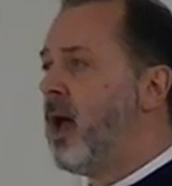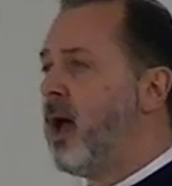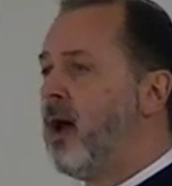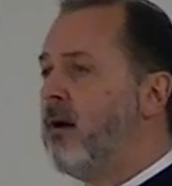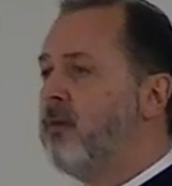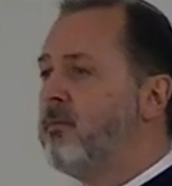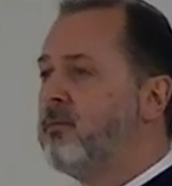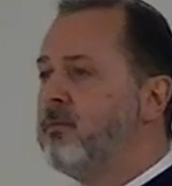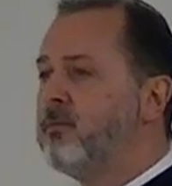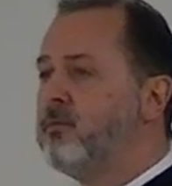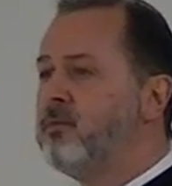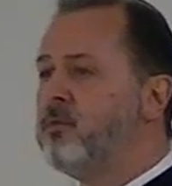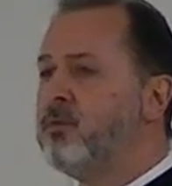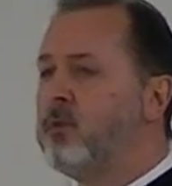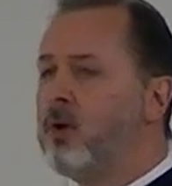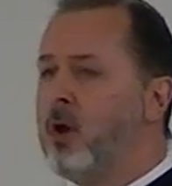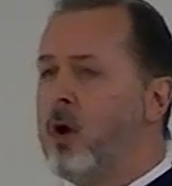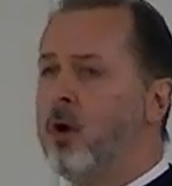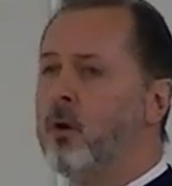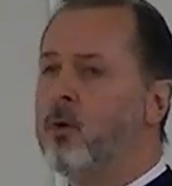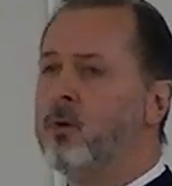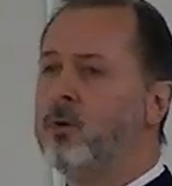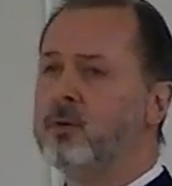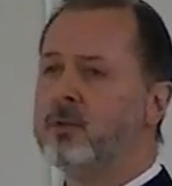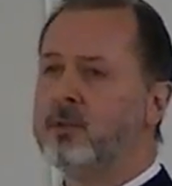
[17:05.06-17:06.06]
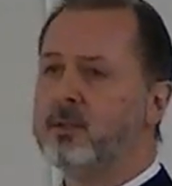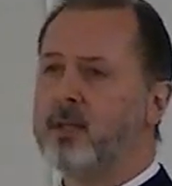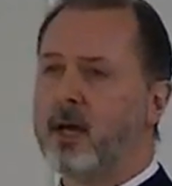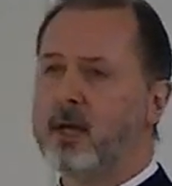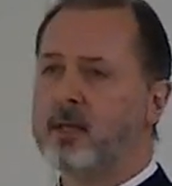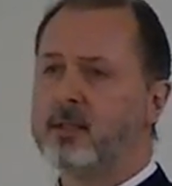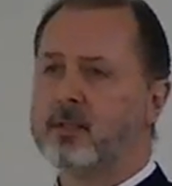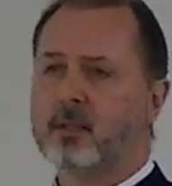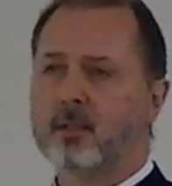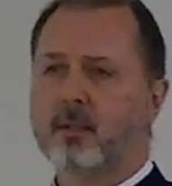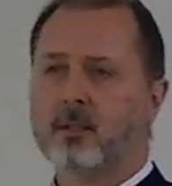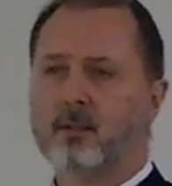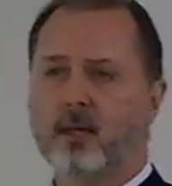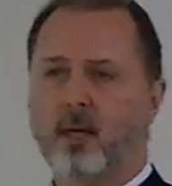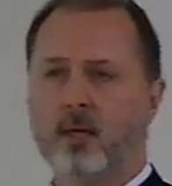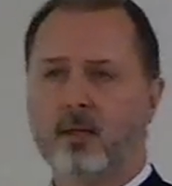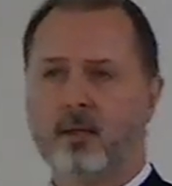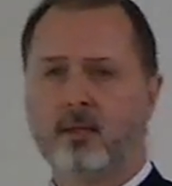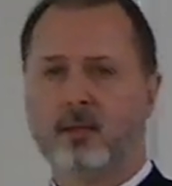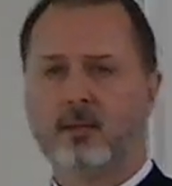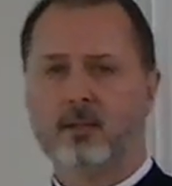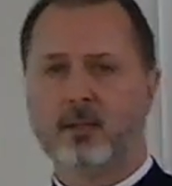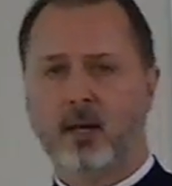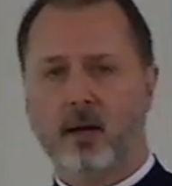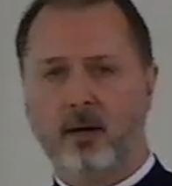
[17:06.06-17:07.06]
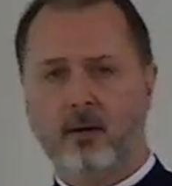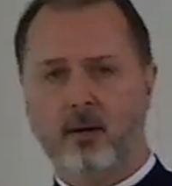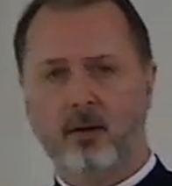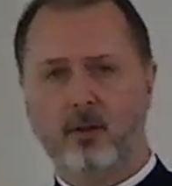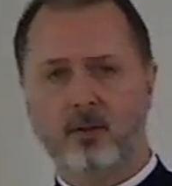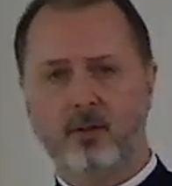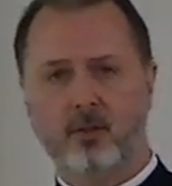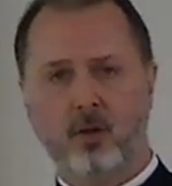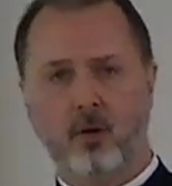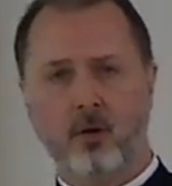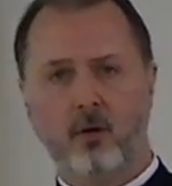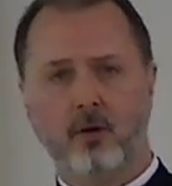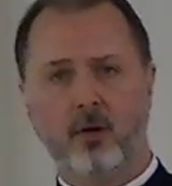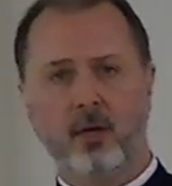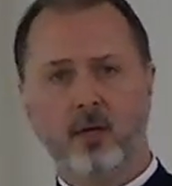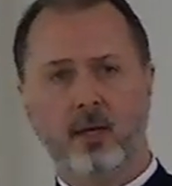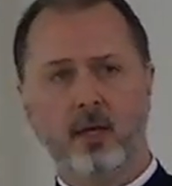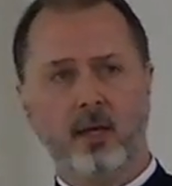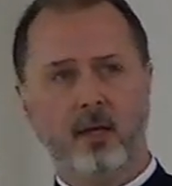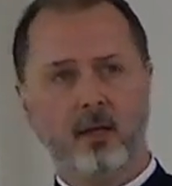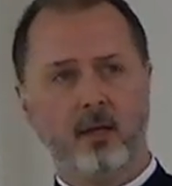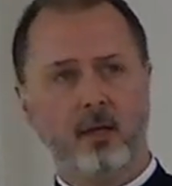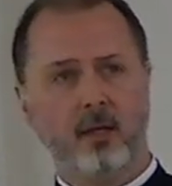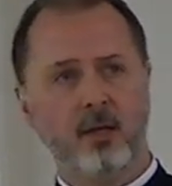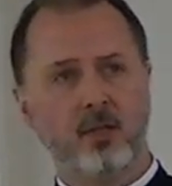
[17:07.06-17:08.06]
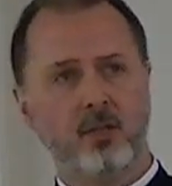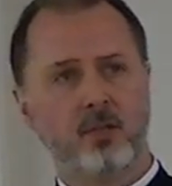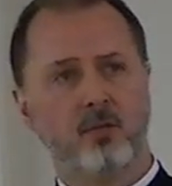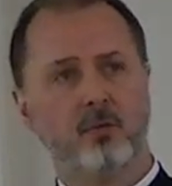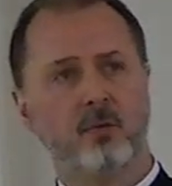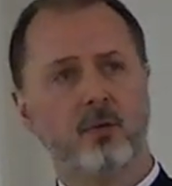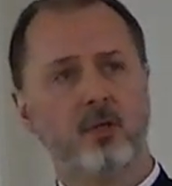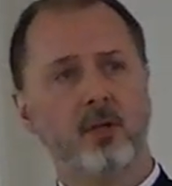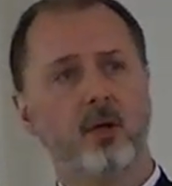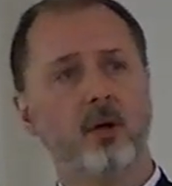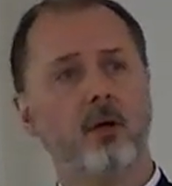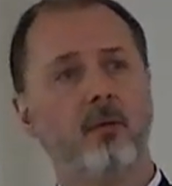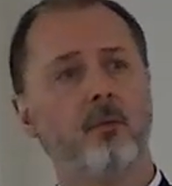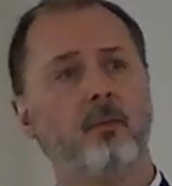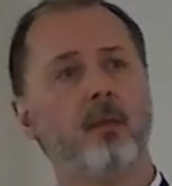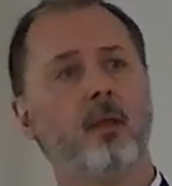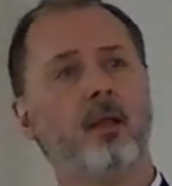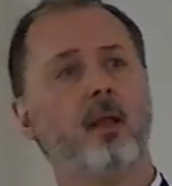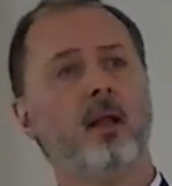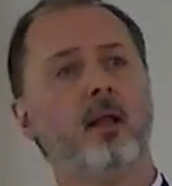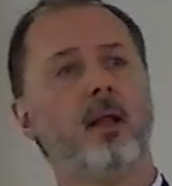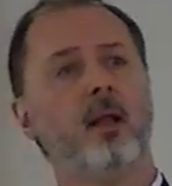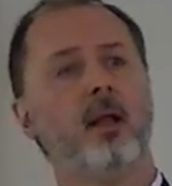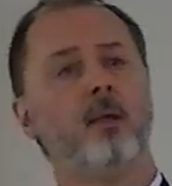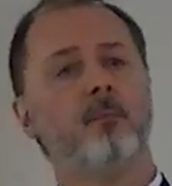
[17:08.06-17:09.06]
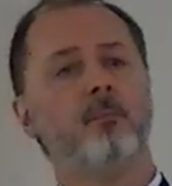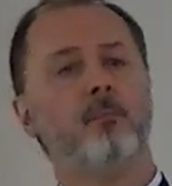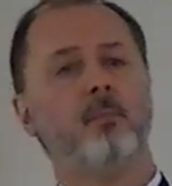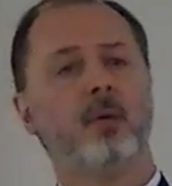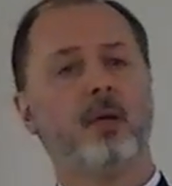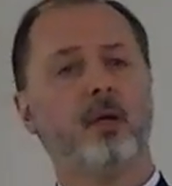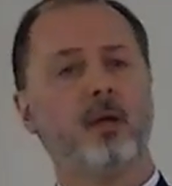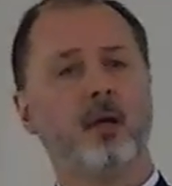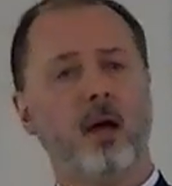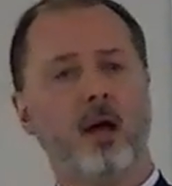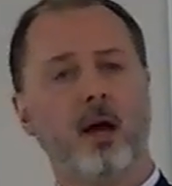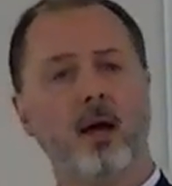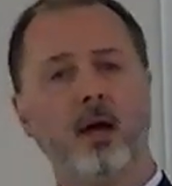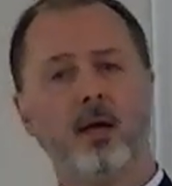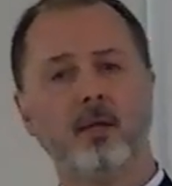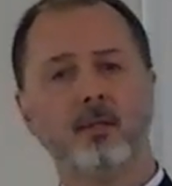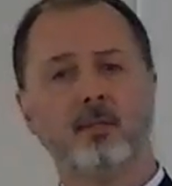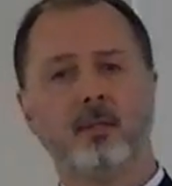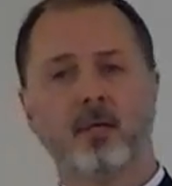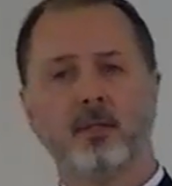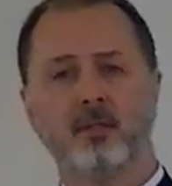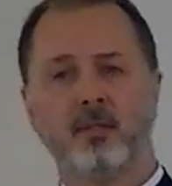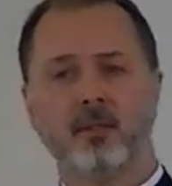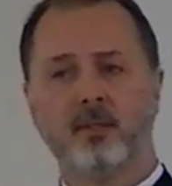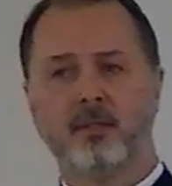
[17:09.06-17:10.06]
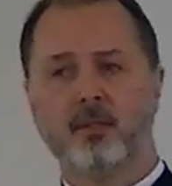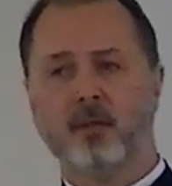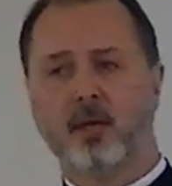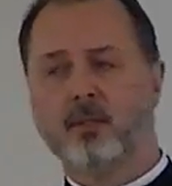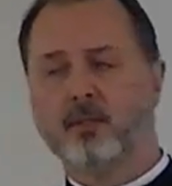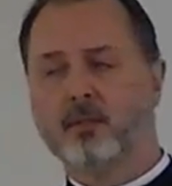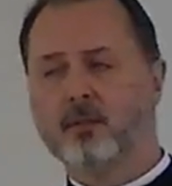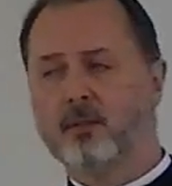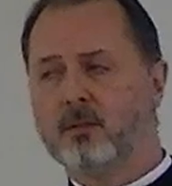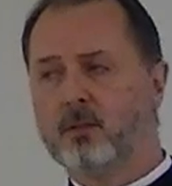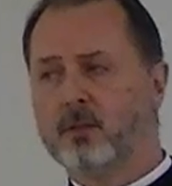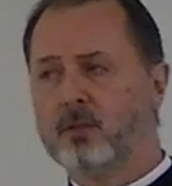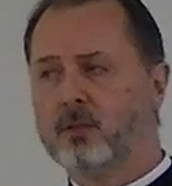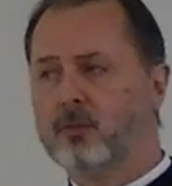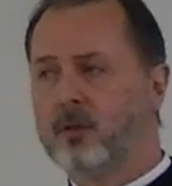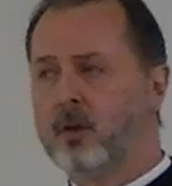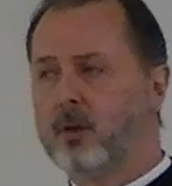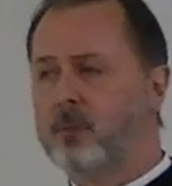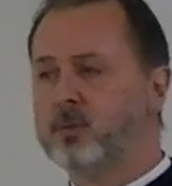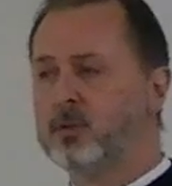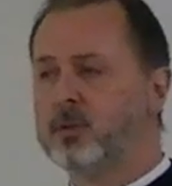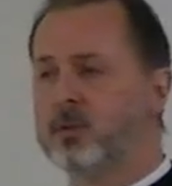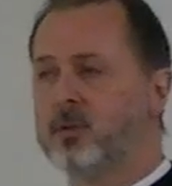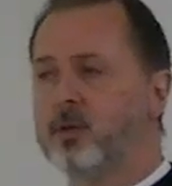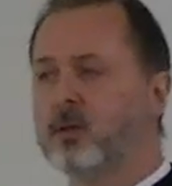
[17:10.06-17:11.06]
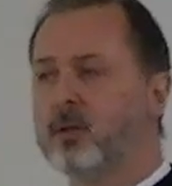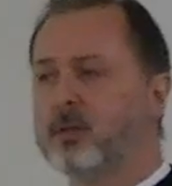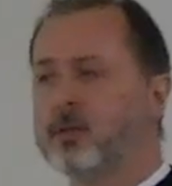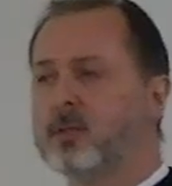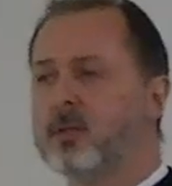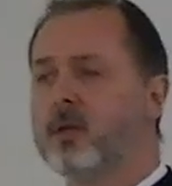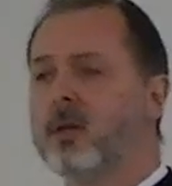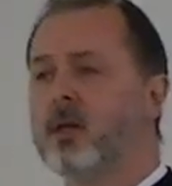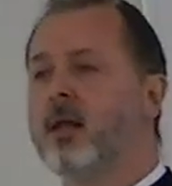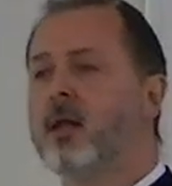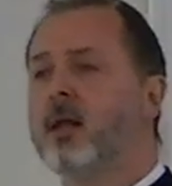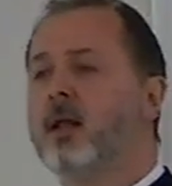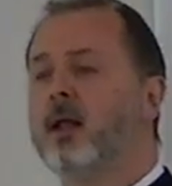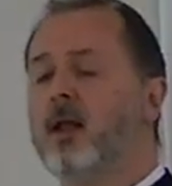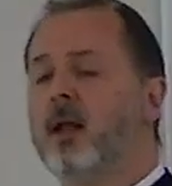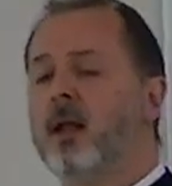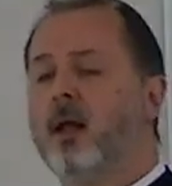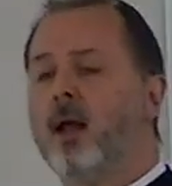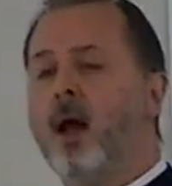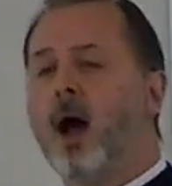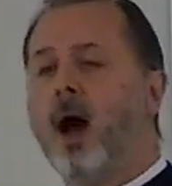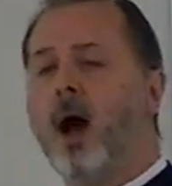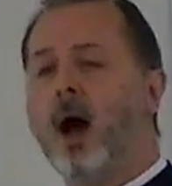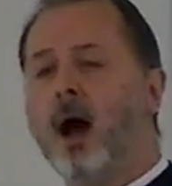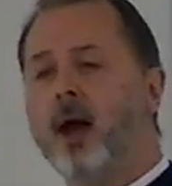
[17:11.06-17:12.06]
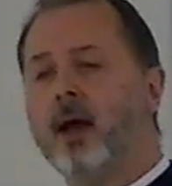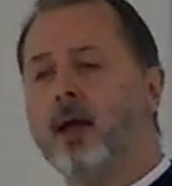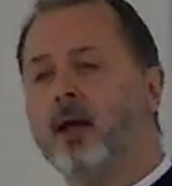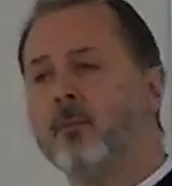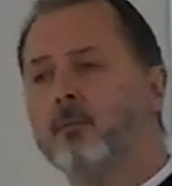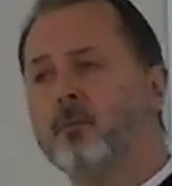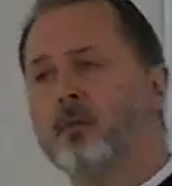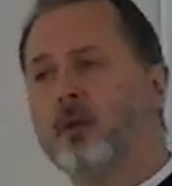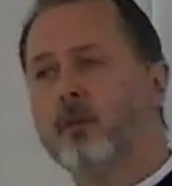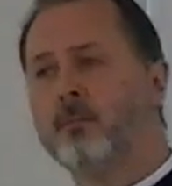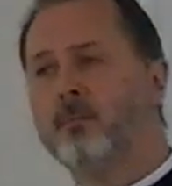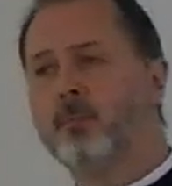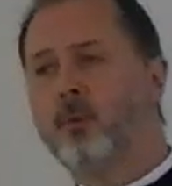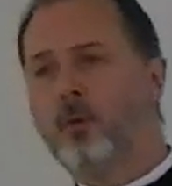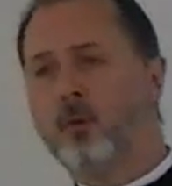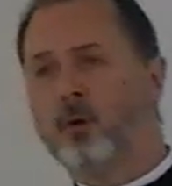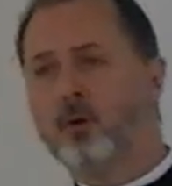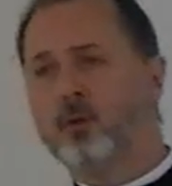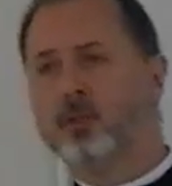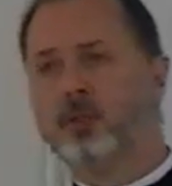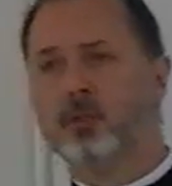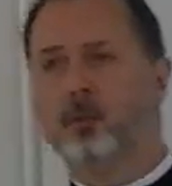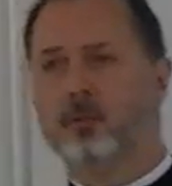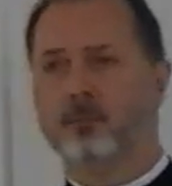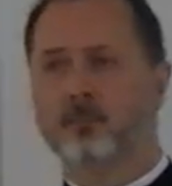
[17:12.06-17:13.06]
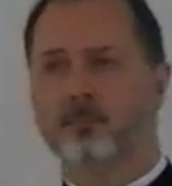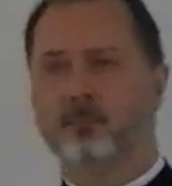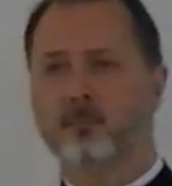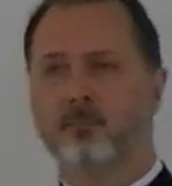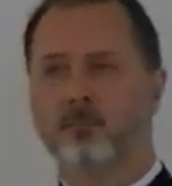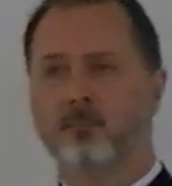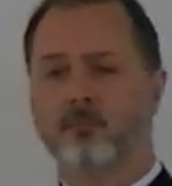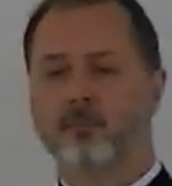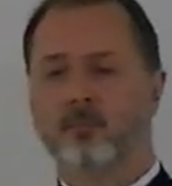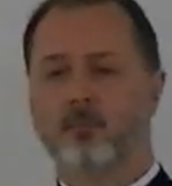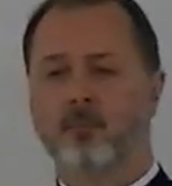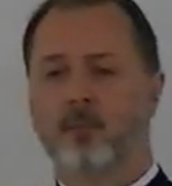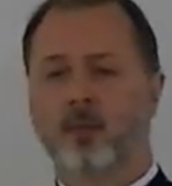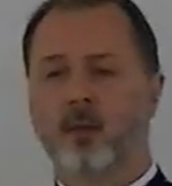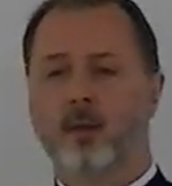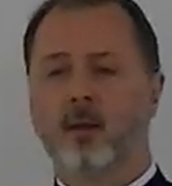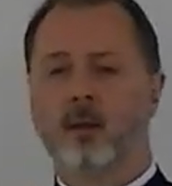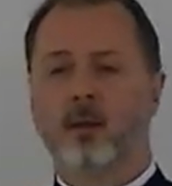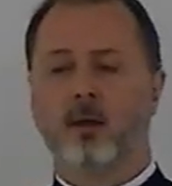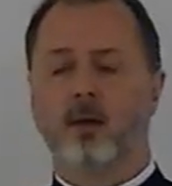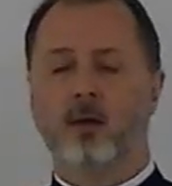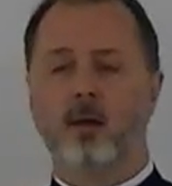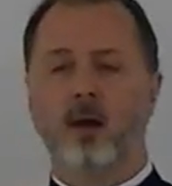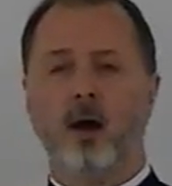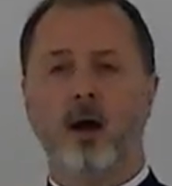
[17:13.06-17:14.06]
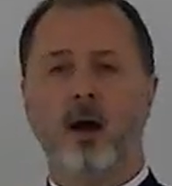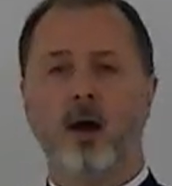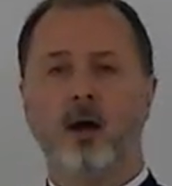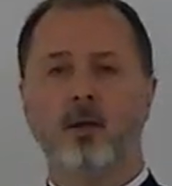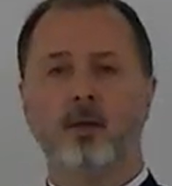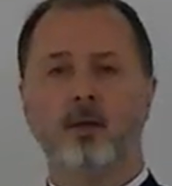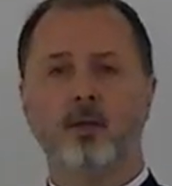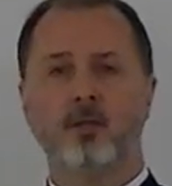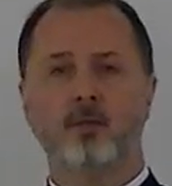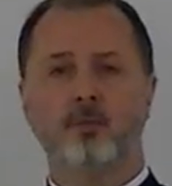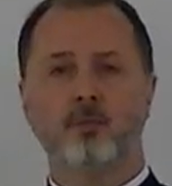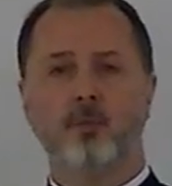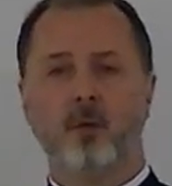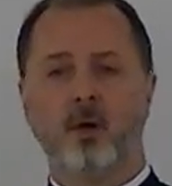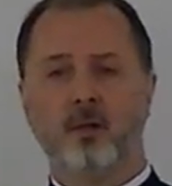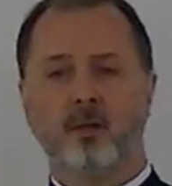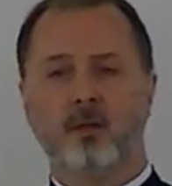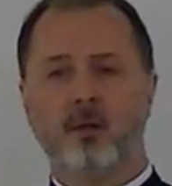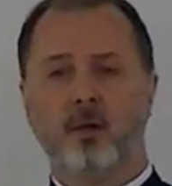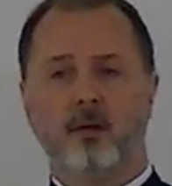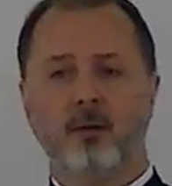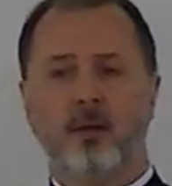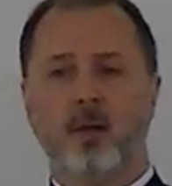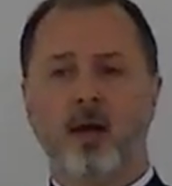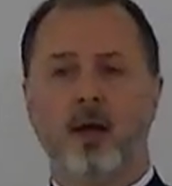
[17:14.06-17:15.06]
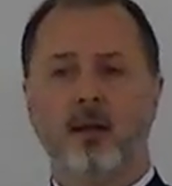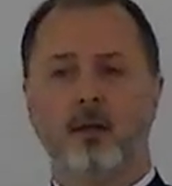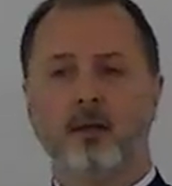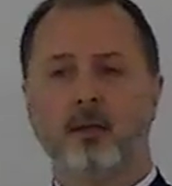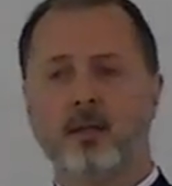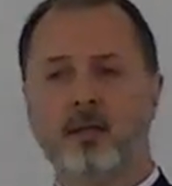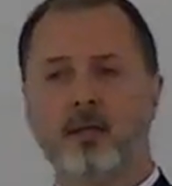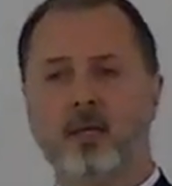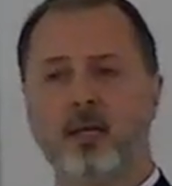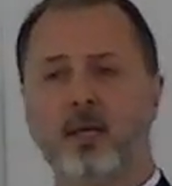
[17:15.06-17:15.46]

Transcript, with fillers: have no designated territory in Israel, because, as it says in the scriptures, I am their portion. God is what, they're not